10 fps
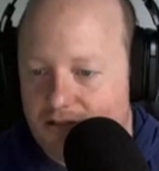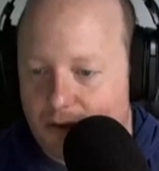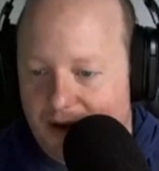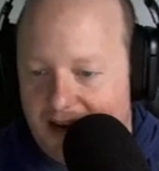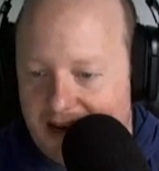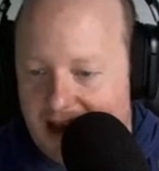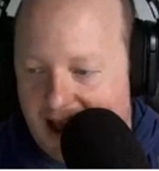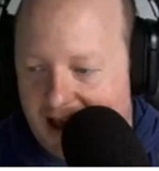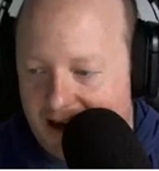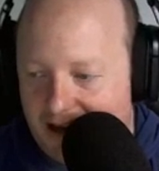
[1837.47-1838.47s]
So we need
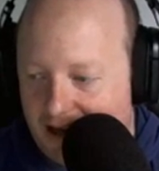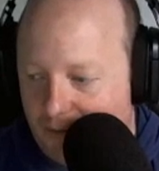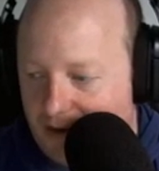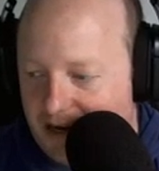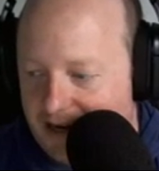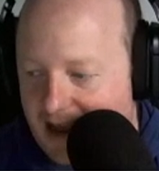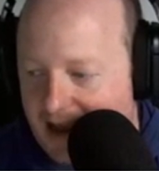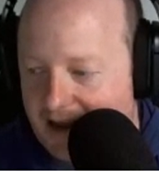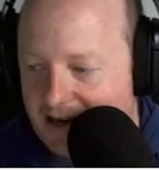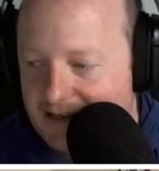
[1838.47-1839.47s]
to
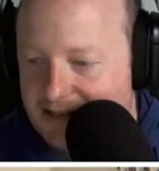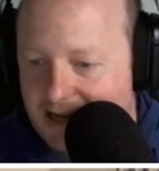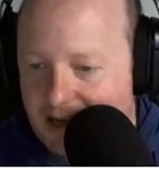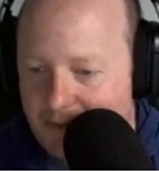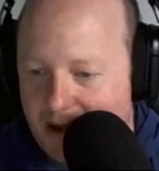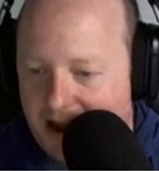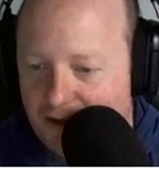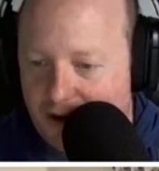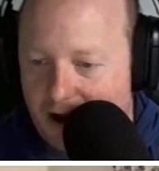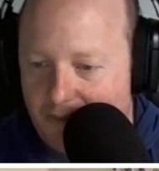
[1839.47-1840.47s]
add a second
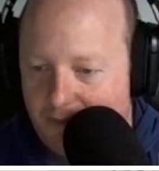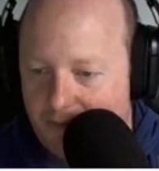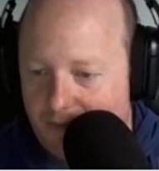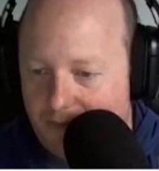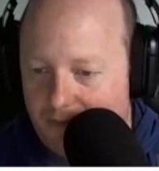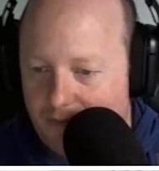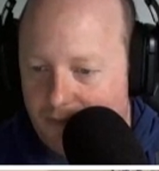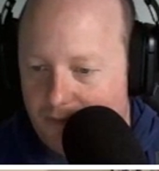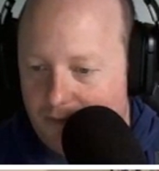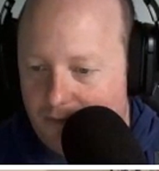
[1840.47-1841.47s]
backdrop.
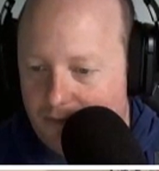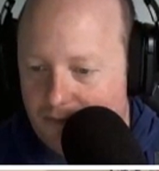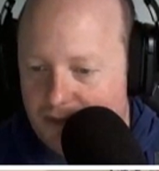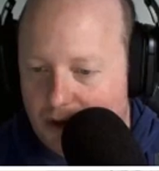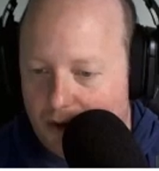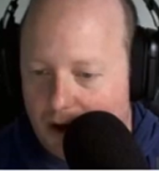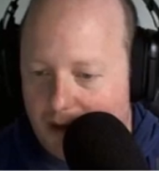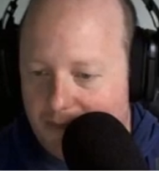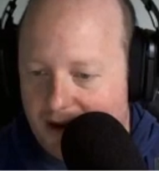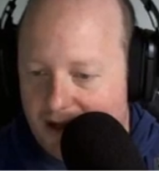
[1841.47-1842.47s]
So
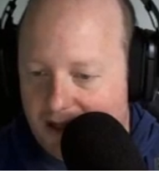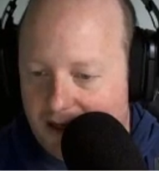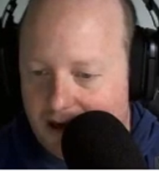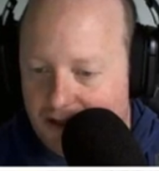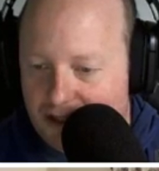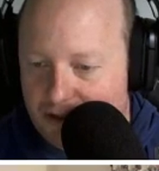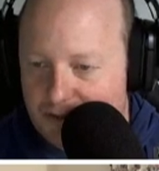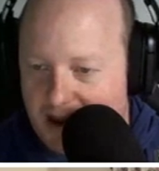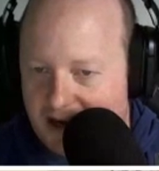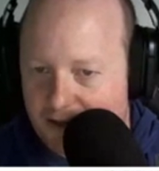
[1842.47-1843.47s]
I'm going to click on
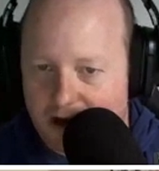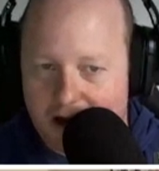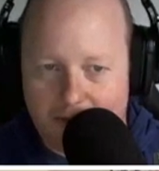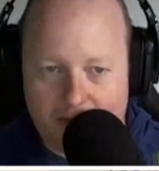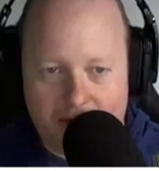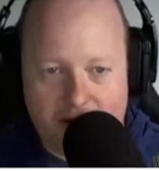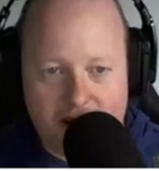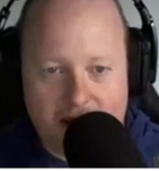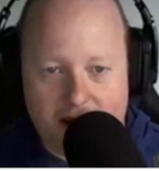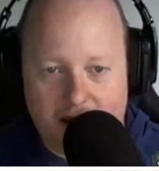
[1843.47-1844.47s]
choose backdrop.
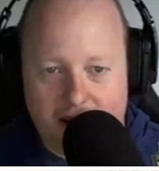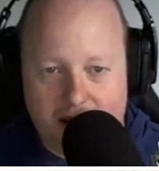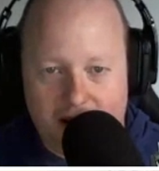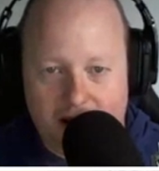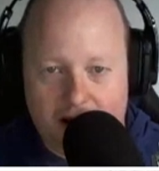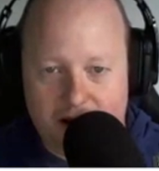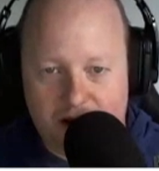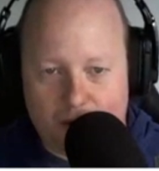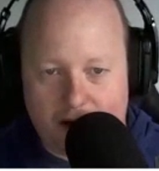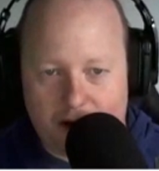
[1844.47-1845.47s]

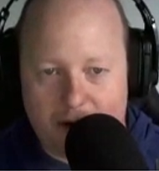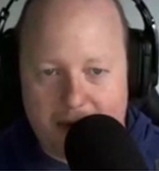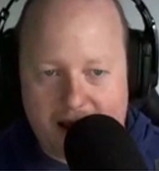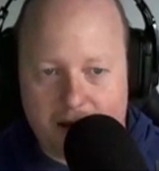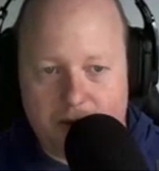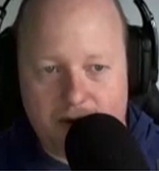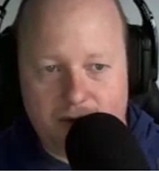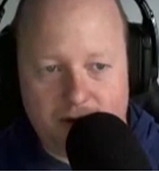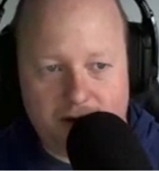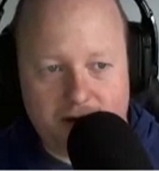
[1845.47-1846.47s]
Do you want to go to
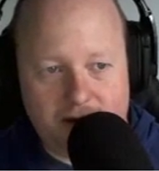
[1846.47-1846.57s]
Malibu?